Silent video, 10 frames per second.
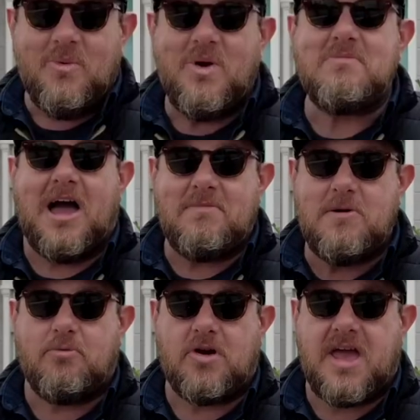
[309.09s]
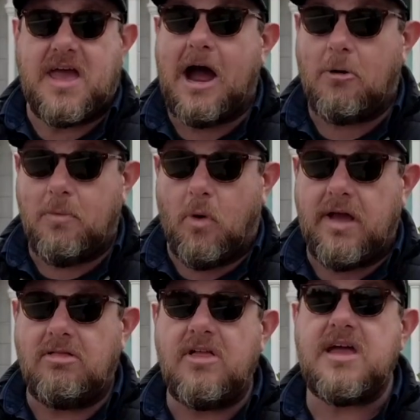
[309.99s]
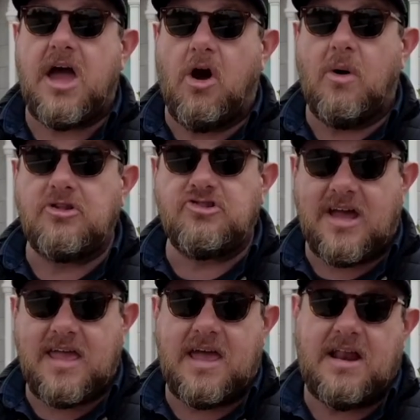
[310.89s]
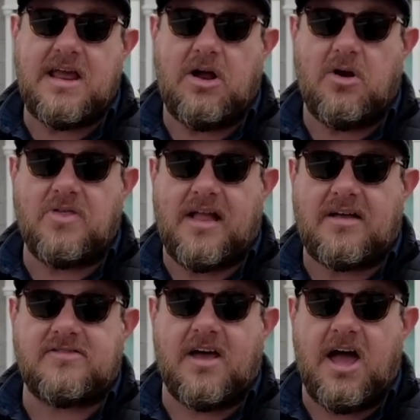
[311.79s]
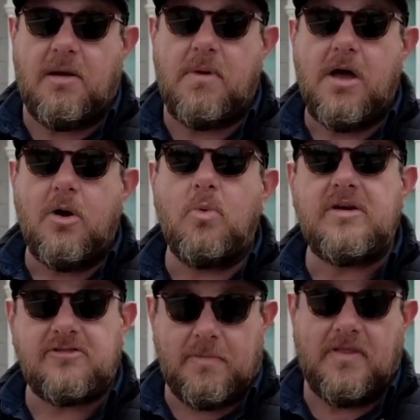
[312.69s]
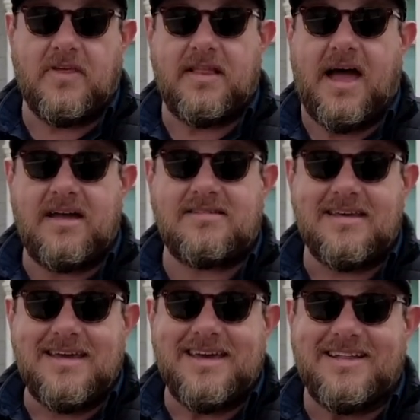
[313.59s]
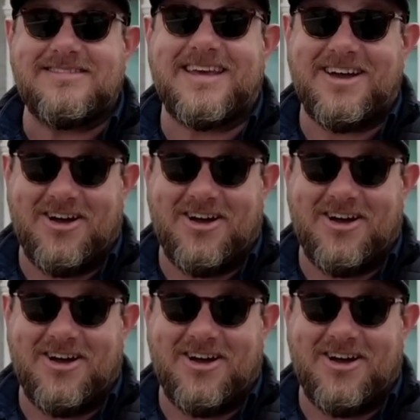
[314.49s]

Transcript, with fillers: we might be bringing our boy Leo and checking in here the next time we spend the night in St.